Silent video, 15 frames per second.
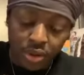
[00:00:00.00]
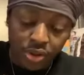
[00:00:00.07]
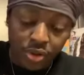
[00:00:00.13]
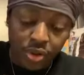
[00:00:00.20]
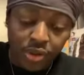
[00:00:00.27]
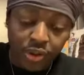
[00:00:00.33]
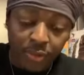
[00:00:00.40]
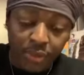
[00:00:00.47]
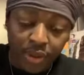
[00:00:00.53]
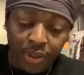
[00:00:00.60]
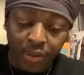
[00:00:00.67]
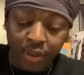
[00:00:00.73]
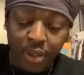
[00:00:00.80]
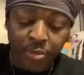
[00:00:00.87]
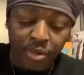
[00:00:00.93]
So this is the book of
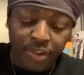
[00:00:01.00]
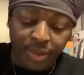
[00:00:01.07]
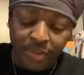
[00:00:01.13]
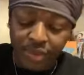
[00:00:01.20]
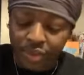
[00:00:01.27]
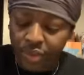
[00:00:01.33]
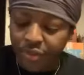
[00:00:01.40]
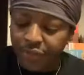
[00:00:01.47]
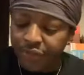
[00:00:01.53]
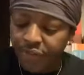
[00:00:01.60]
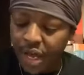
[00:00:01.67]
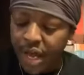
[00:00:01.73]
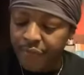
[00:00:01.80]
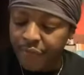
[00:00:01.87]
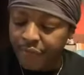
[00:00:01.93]
Numbers, chapter
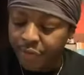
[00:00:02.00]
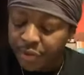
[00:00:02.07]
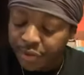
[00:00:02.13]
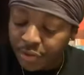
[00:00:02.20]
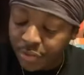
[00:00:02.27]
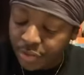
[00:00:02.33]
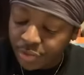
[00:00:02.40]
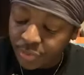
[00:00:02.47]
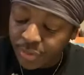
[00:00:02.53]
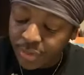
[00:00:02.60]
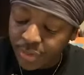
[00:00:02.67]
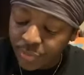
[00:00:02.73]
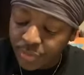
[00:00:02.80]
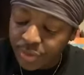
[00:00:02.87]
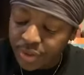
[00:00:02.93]
35 and verse 33,
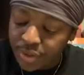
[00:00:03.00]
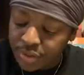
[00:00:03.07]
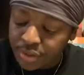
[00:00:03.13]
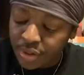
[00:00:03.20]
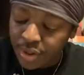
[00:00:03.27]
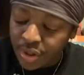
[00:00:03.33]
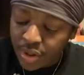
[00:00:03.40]
and it reads,